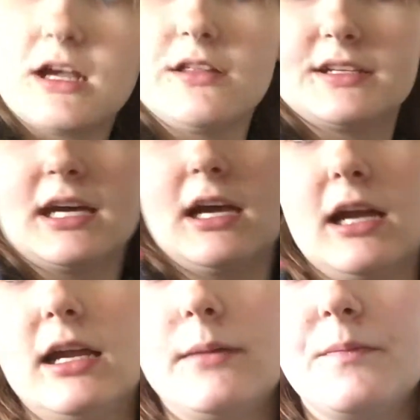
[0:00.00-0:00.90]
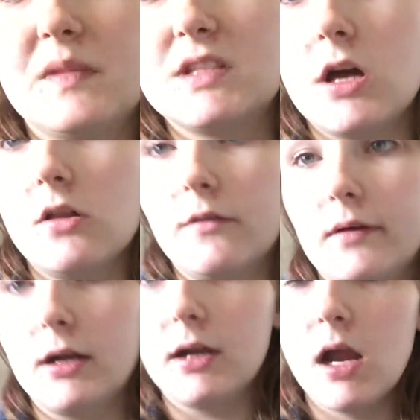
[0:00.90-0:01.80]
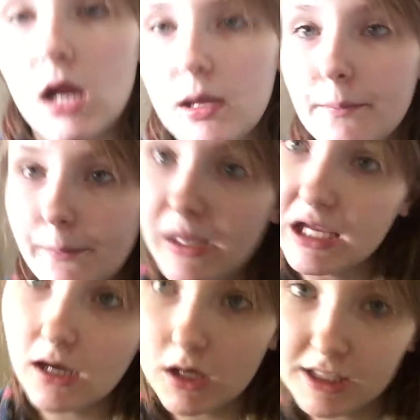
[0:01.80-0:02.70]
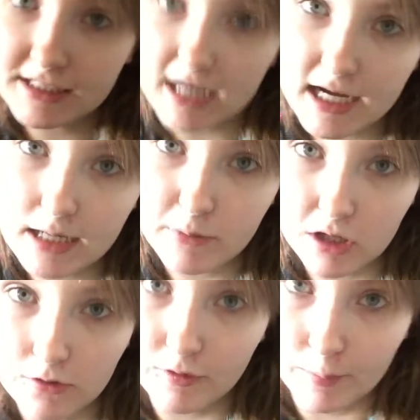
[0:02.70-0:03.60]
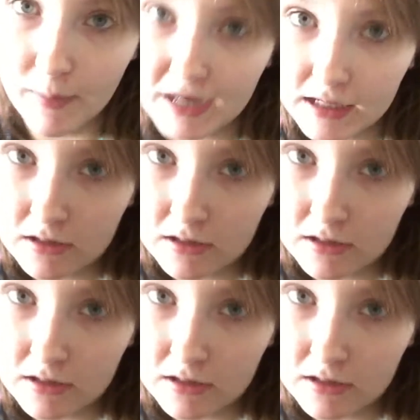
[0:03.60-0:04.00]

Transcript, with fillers: all the time. It's all over me all the time, all over my